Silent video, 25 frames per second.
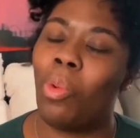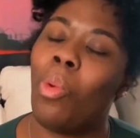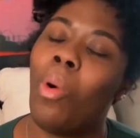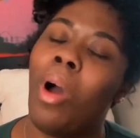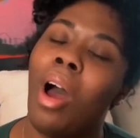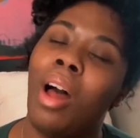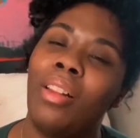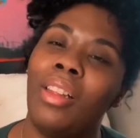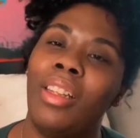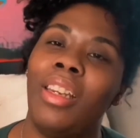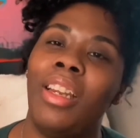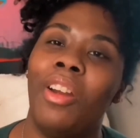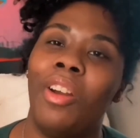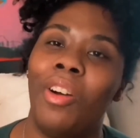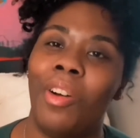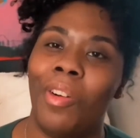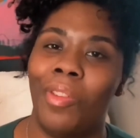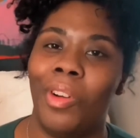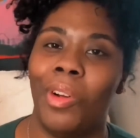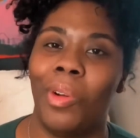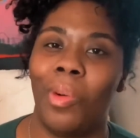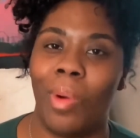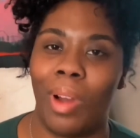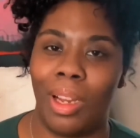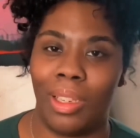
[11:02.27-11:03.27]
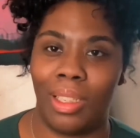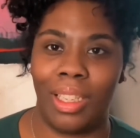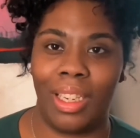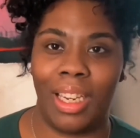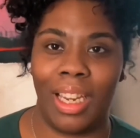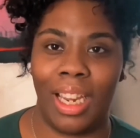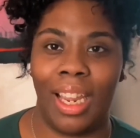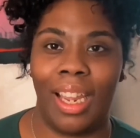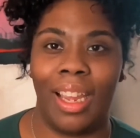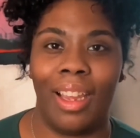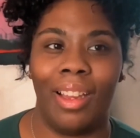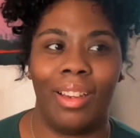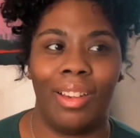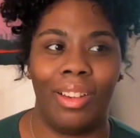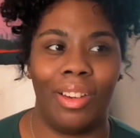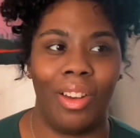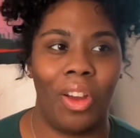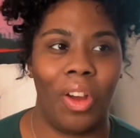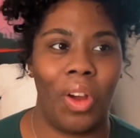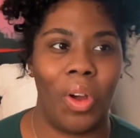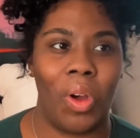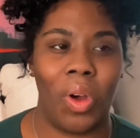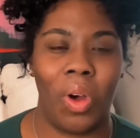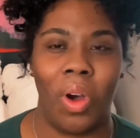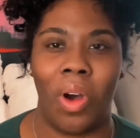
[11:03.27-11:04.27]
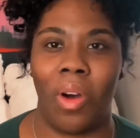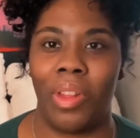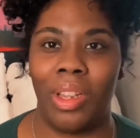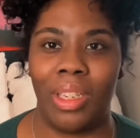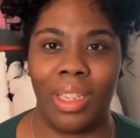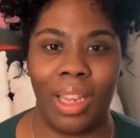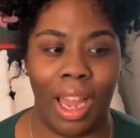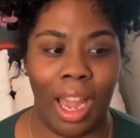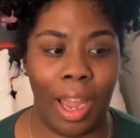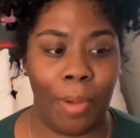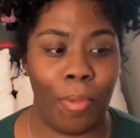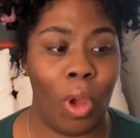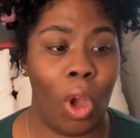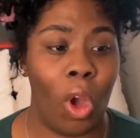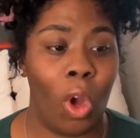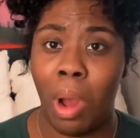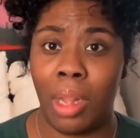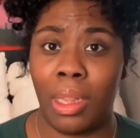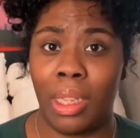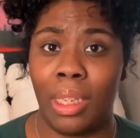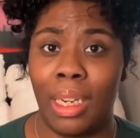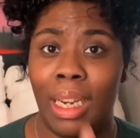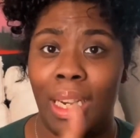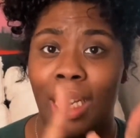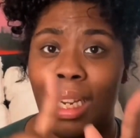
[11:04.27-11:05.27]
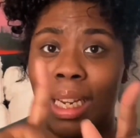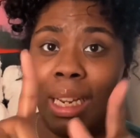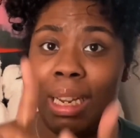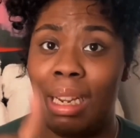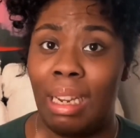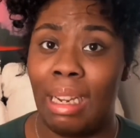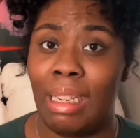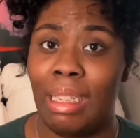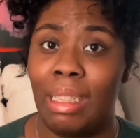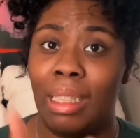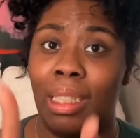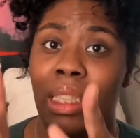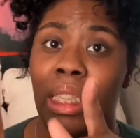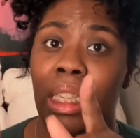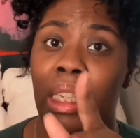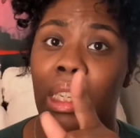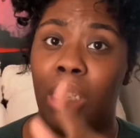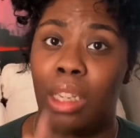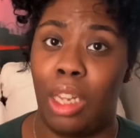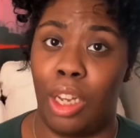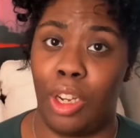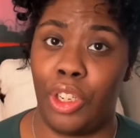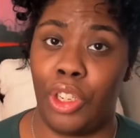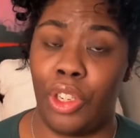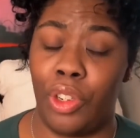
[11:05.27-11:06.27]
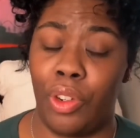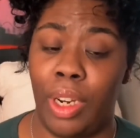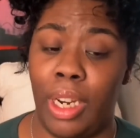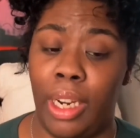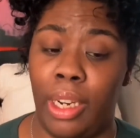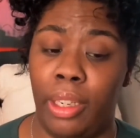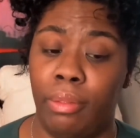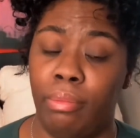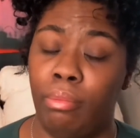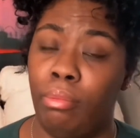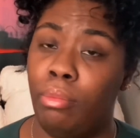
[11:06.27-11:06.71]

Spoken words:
Quality over quantity all the time. Quality is luxury.